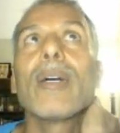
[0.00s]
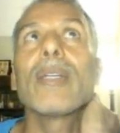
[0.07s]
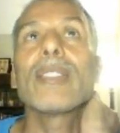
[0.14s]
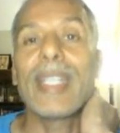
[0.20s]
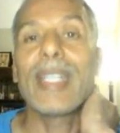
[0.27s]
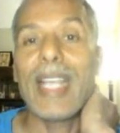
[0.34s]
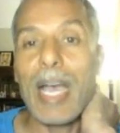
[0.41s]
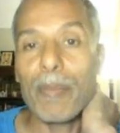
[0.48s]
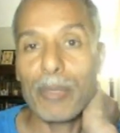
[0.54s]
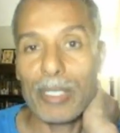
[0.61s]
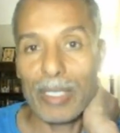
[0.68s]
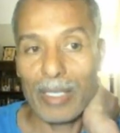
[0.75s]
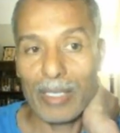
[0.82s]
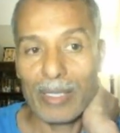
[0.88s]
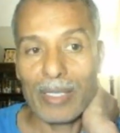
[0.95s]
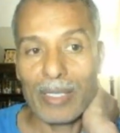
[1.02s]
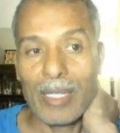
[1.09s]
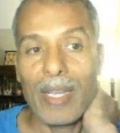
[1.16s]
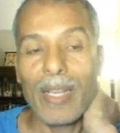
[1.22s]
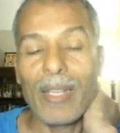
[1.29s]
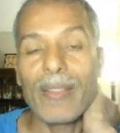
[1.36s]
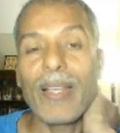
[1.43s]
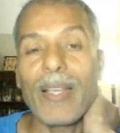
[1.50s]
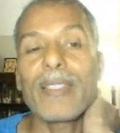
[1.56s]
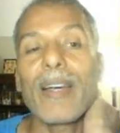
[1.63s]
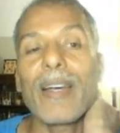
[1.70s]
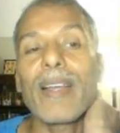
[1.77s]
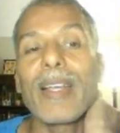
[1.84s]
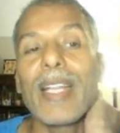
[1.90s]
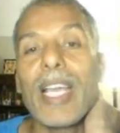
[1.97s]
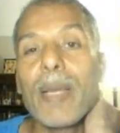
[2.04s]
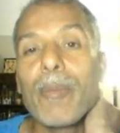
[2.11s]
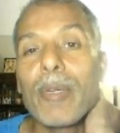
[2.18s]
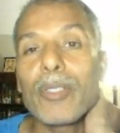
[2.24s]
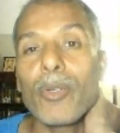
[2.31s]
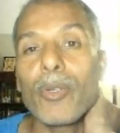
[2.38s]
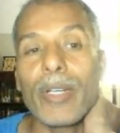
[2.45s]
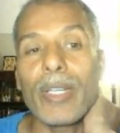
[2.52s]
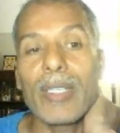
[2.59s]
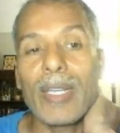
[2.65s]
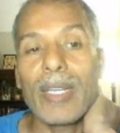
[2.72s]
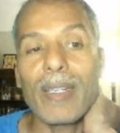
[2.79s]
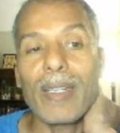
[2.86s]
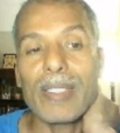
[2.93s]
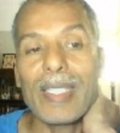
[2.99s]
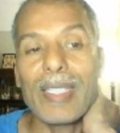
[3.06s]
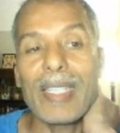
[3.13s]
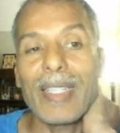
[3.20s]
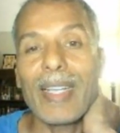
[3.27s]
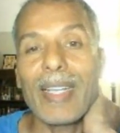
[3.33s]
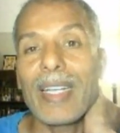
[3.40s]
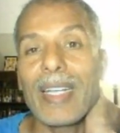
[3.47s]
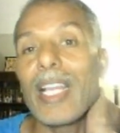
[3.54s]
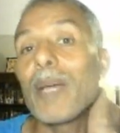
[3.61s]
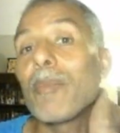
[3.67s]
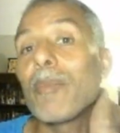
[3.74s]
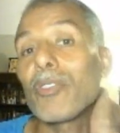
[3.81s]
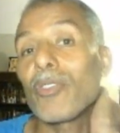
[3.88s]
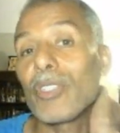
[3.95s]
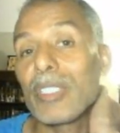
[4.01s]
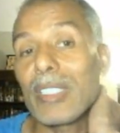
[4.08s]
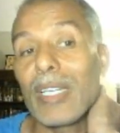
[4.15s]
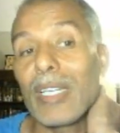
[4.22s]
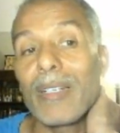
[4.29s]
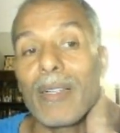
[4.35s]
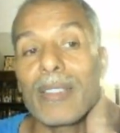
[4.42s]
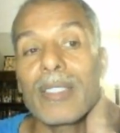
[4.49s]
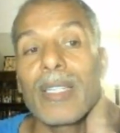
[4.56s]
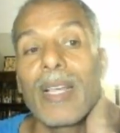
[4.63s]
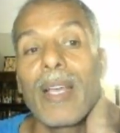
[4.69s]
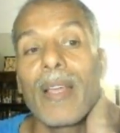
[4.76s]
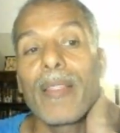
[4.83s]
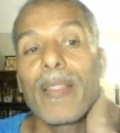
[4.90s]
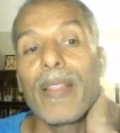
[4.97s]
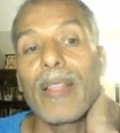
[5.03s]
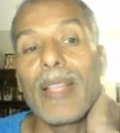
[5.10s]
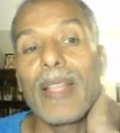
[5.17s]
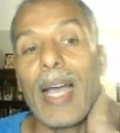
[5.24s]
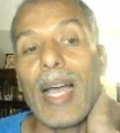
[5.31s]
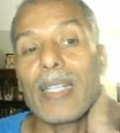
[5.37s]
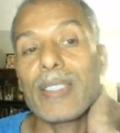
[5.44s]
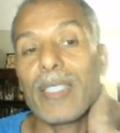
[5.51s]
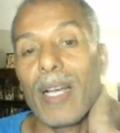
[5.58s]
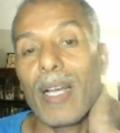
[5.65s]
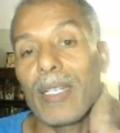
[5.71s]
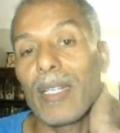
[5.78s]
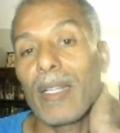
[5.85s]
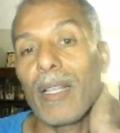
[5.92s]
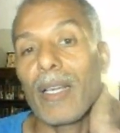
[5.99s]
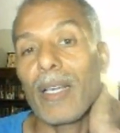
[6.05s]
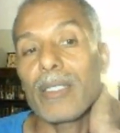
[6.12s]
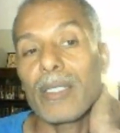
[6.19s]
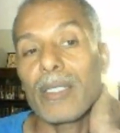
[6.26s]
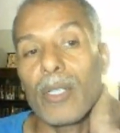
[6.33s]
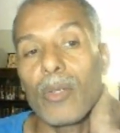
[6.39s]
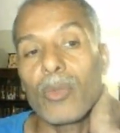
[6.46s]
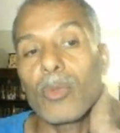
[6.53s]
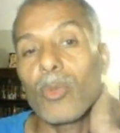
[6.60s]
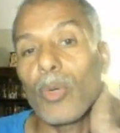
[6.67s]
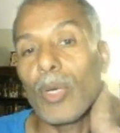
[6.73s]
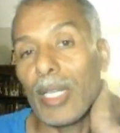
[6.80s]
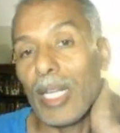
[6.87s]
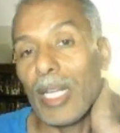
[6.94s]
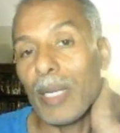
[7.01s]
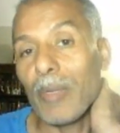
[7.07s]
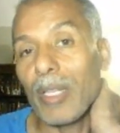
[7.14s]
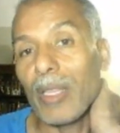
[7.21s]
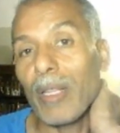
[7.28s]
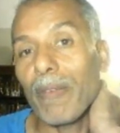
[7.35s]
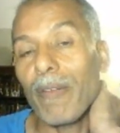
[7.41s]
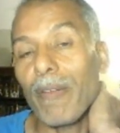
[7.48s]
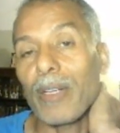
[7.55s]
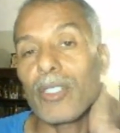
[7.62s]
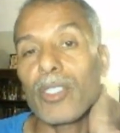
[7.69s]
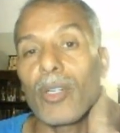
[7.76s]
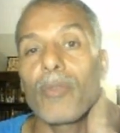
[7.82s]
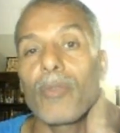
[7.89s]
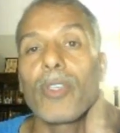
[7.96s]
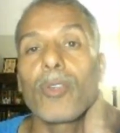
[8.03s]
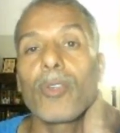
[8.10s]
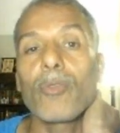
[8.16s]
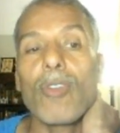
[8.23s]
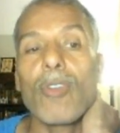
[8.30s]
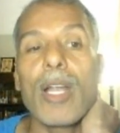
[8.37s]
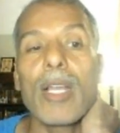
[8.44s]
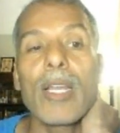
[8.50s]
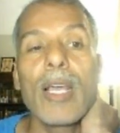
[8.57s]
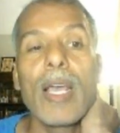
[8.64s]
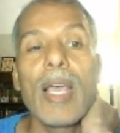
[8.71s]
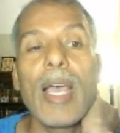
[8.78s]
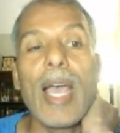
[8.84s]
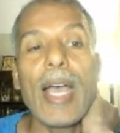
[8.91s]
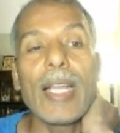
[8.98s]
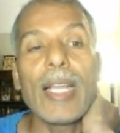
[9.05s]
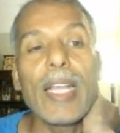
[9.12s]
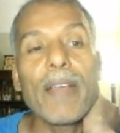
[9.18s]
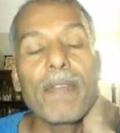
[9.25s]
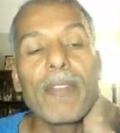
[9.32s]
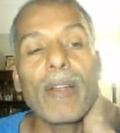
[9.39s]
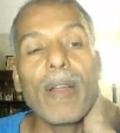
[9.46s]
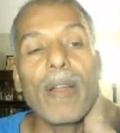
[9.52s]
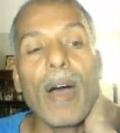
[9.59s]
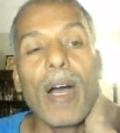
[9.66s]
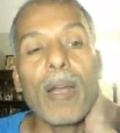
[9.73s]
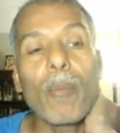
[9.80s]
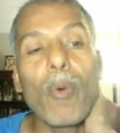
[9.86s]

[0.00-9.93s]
synapses that are inhibitory, that are sending inhibitory signals, then the axon hillock is going to inhibit the function of the neuron. And if there are